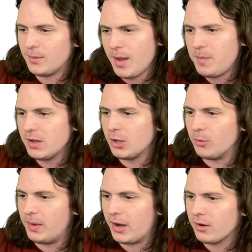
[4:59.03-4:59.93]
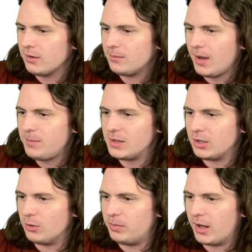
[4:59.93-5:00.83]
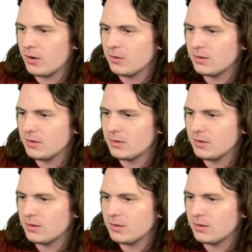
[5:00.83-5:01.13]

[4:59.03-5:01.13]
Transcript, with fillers: Might be a little better. It might be a little better.